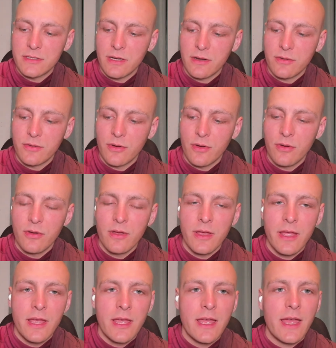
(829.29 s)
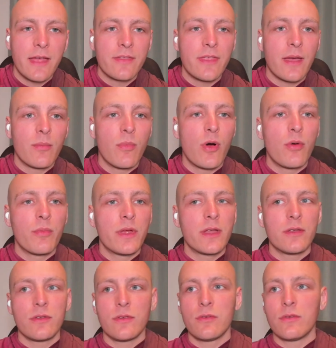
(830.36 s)
I don't know. At that
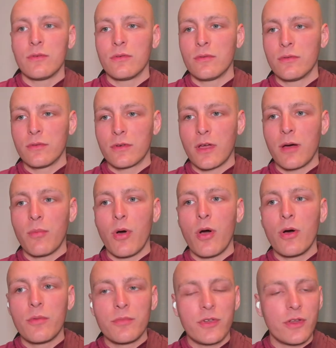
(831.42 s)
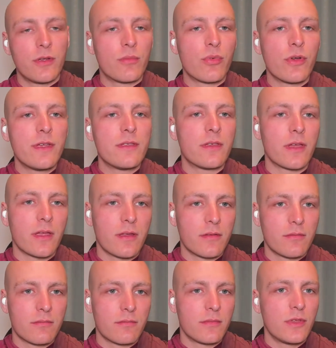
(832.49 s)
moment, you come home to your breathing.
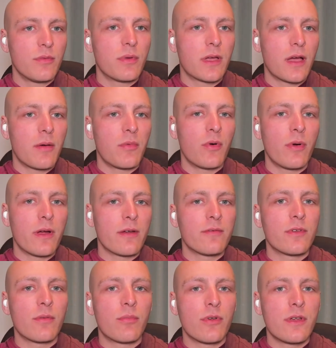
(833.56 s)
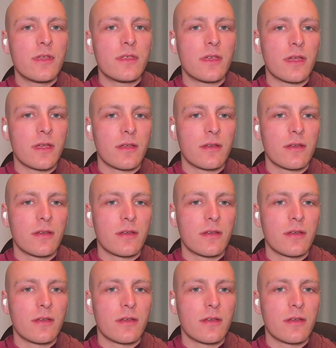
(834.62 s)
You become aware of your breathing.